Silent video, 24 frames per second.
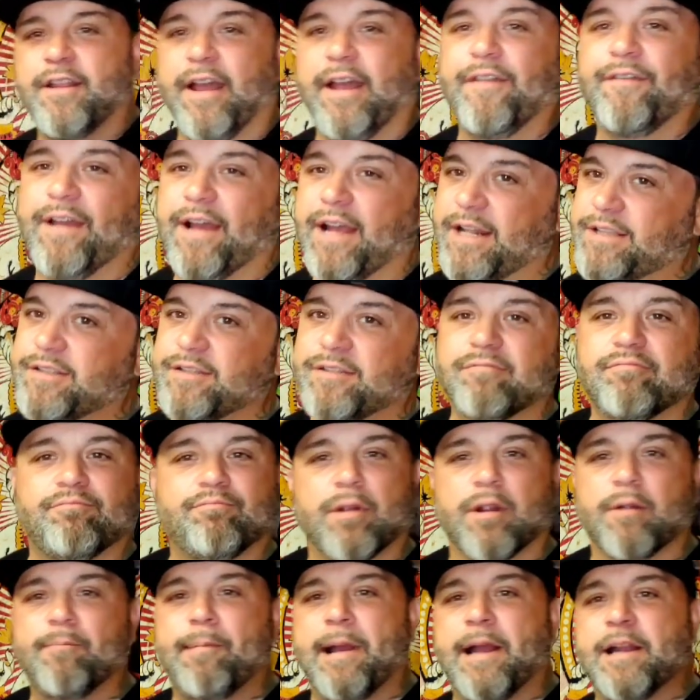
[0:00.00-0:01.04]
That's
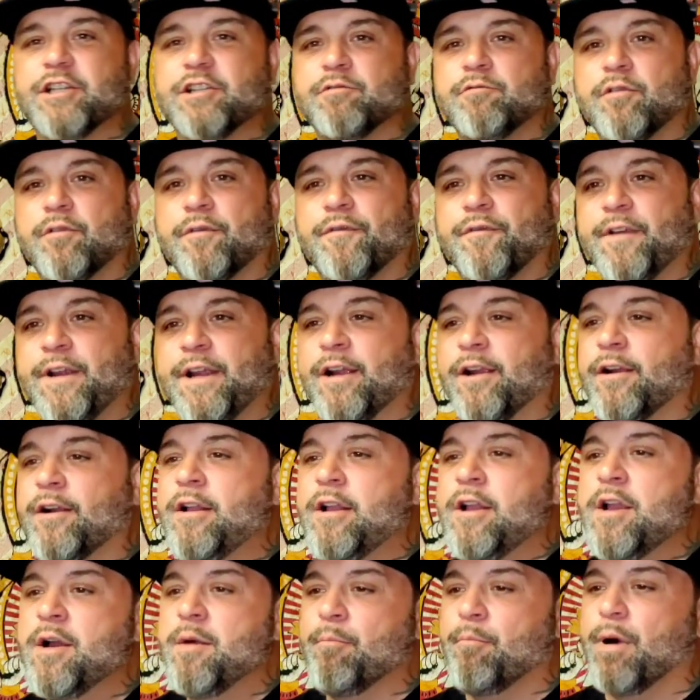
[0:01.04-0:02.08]
perpetual
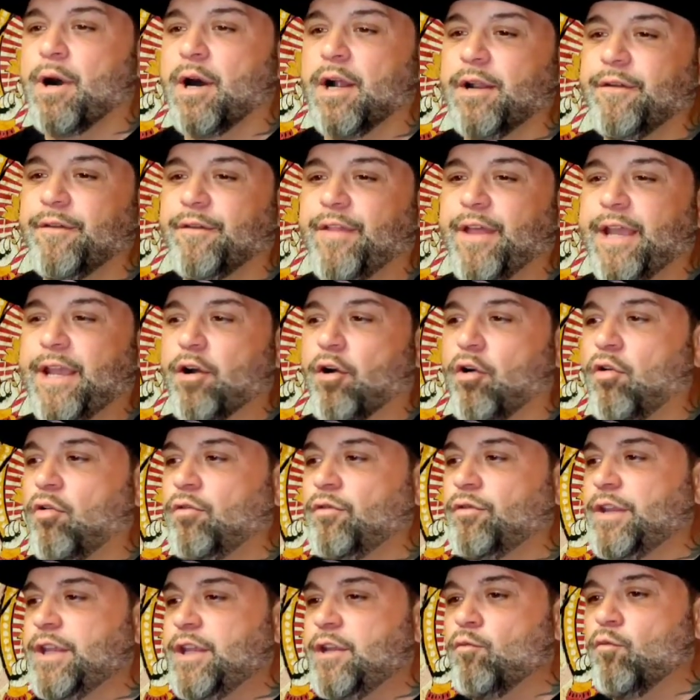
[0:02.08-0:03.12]
fear. But they
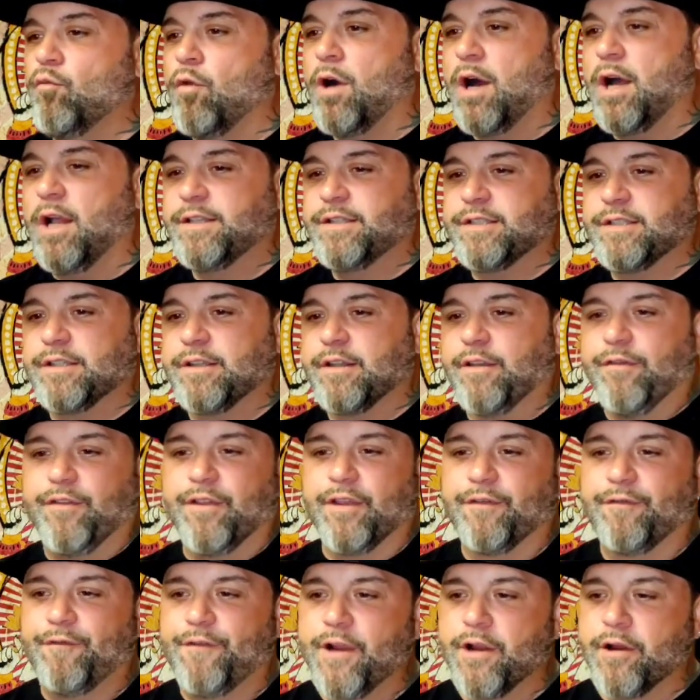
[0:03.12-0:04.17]
only want
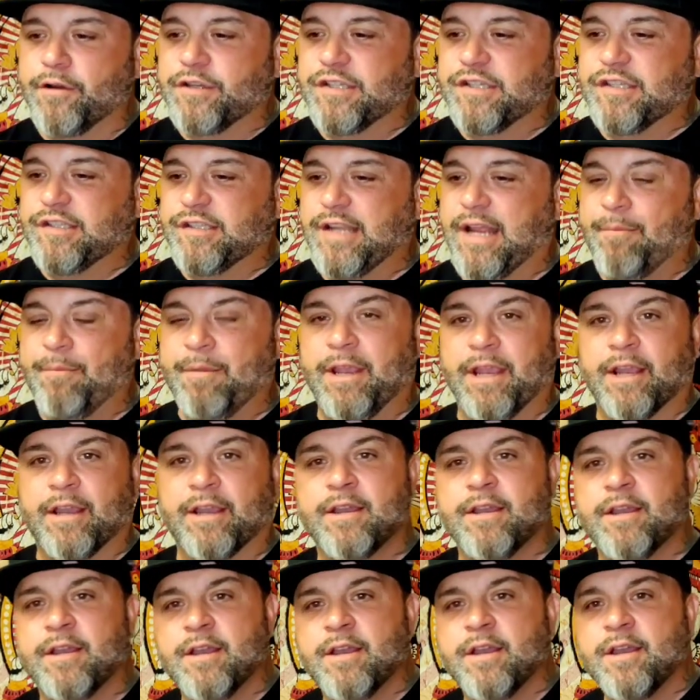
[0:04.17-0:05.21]
the fear
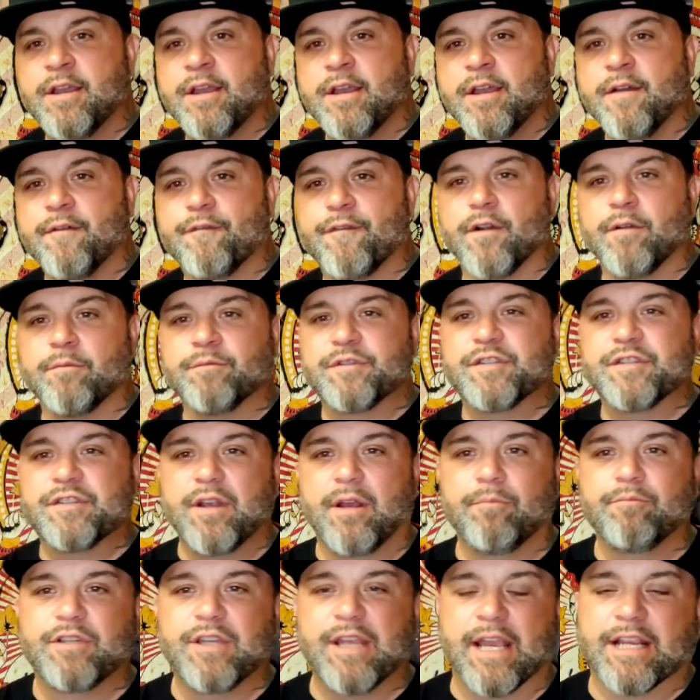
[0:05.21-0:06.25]
stemming from
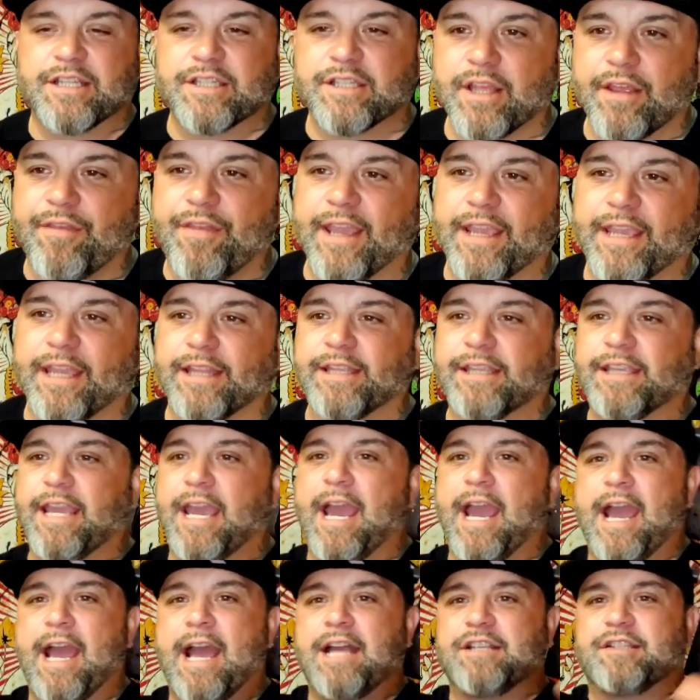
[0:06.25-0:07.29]
subjects that they can
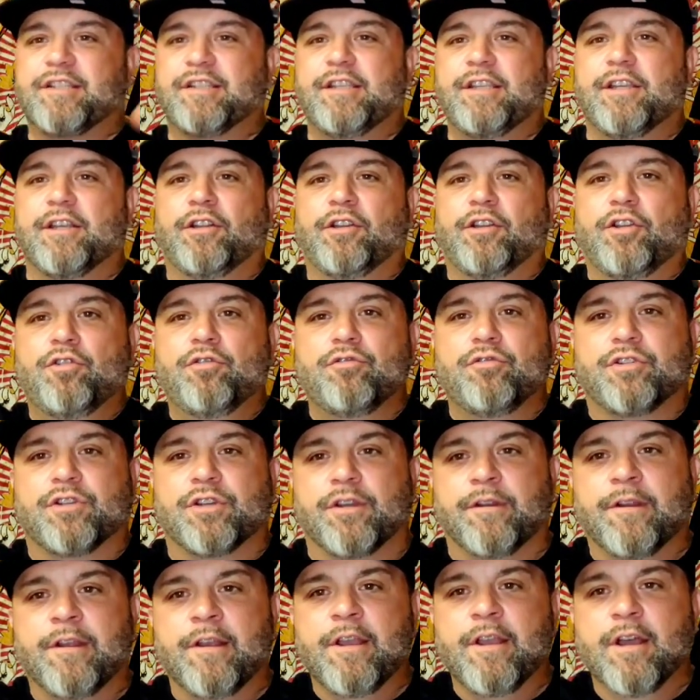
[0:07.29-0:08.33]
cast the
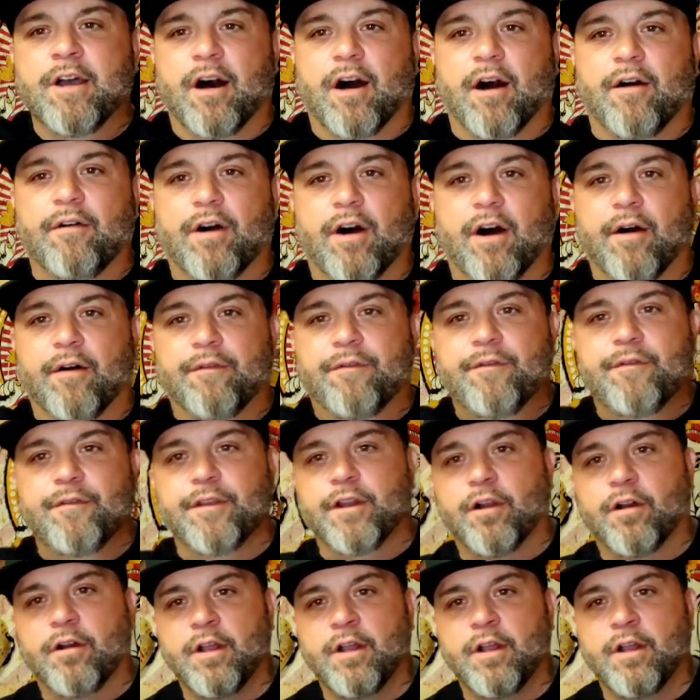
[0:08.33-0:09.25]
illusion of